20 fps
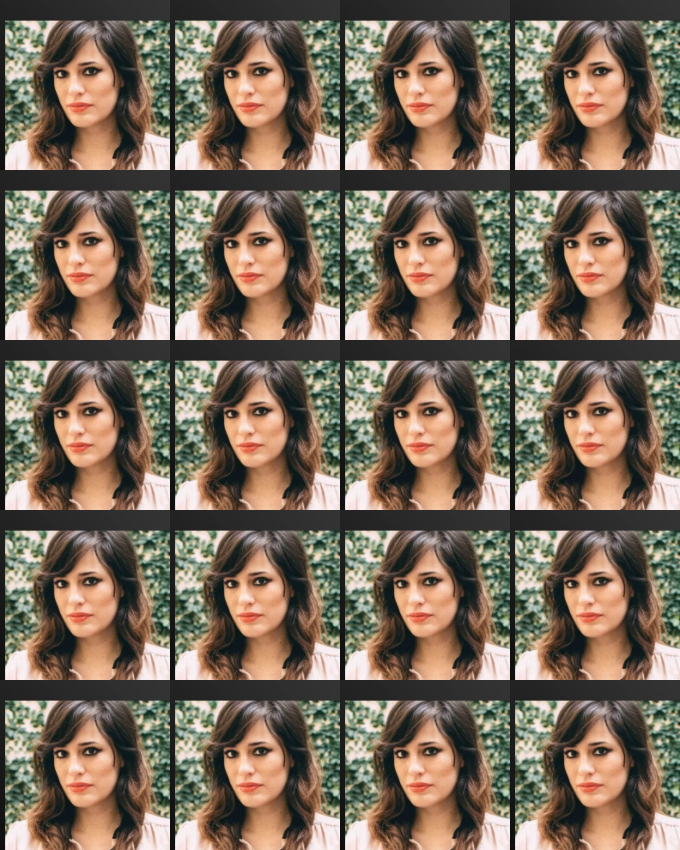
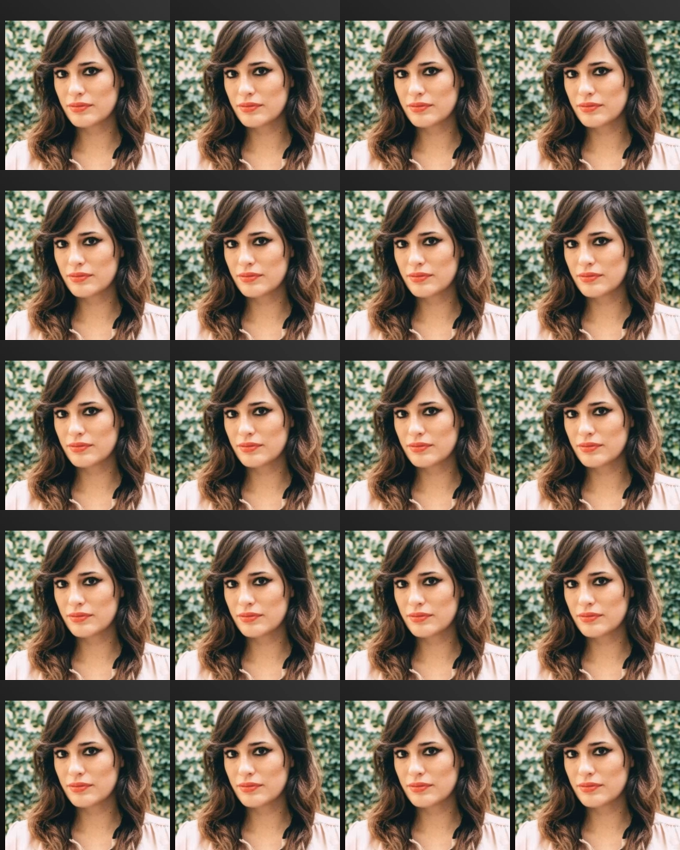
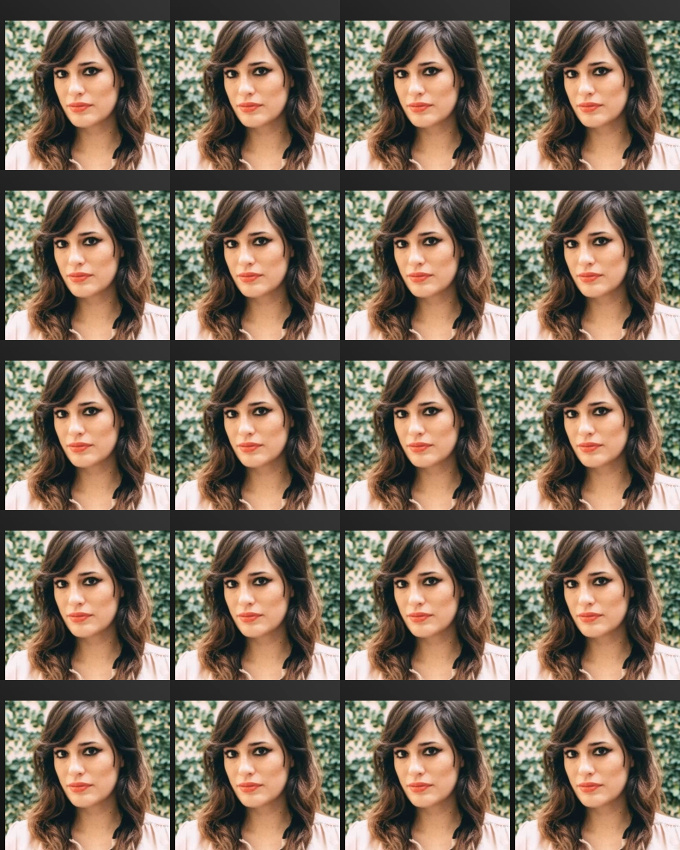
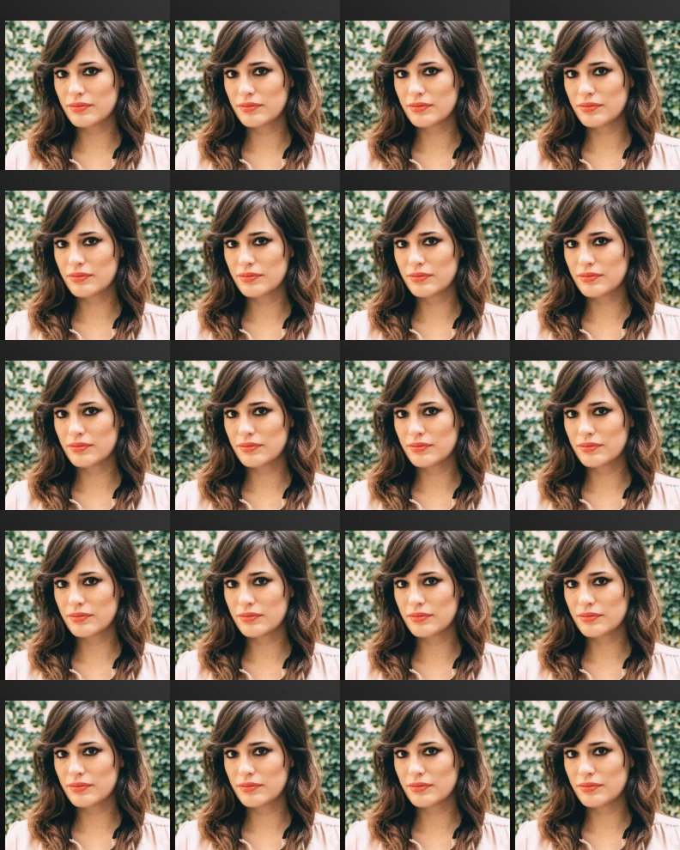
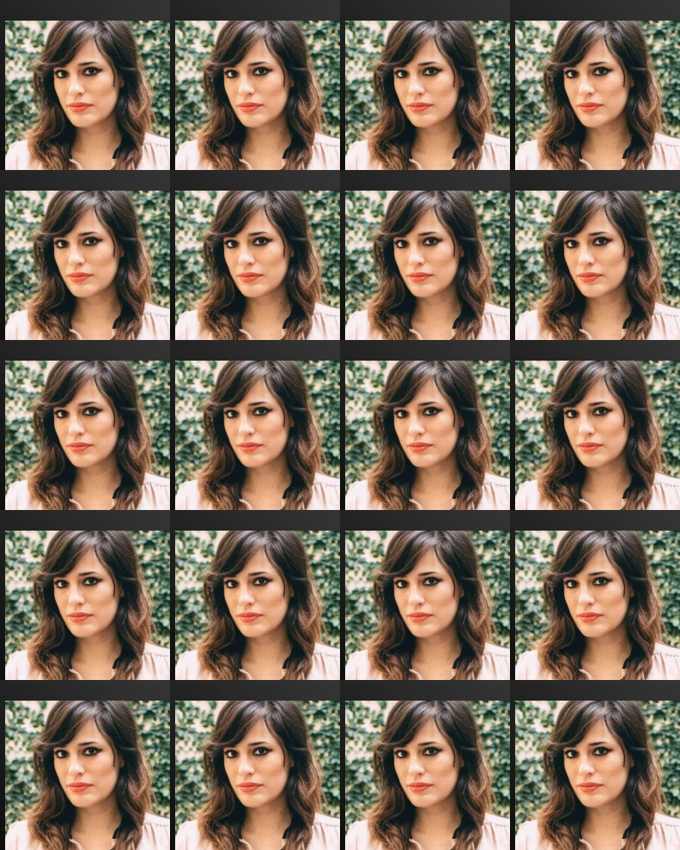
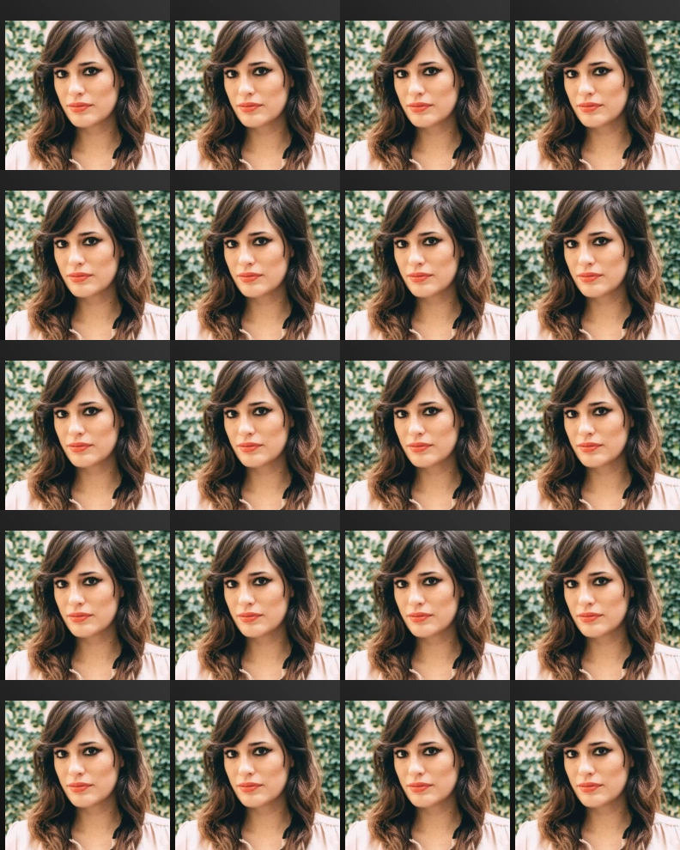(no lip movement)